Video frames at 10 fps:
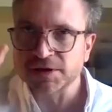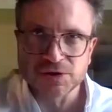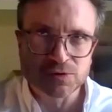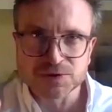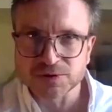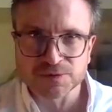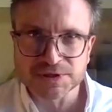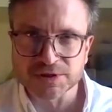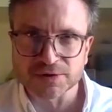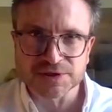news and all
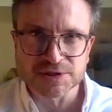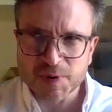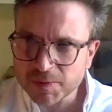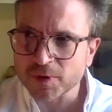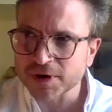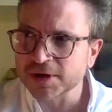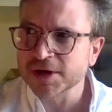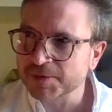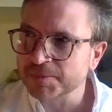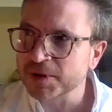this nonsense, people want to.
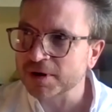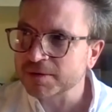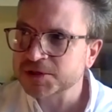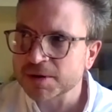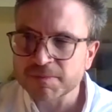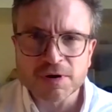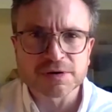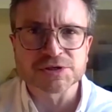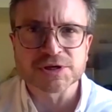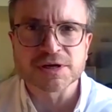You know,
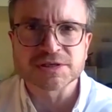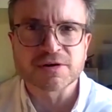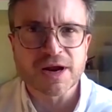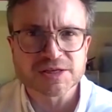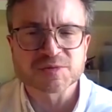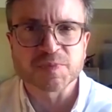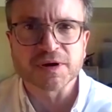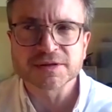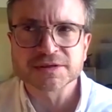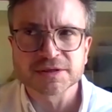motoring journalists are
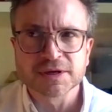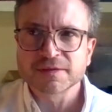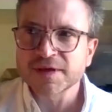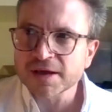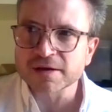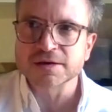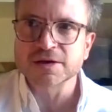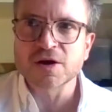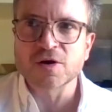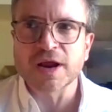experts. They're going to
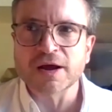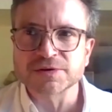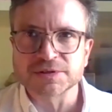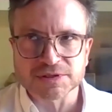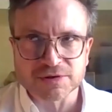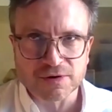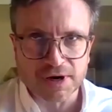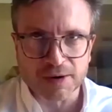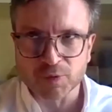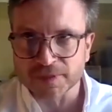know how to
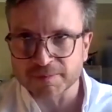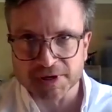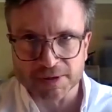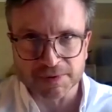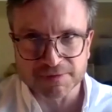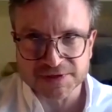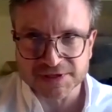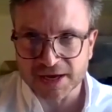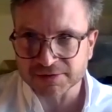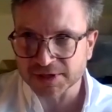describe what the burble of the
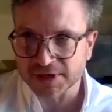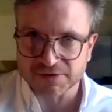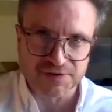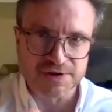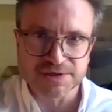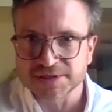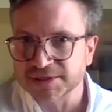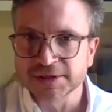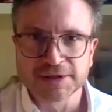sounds like versus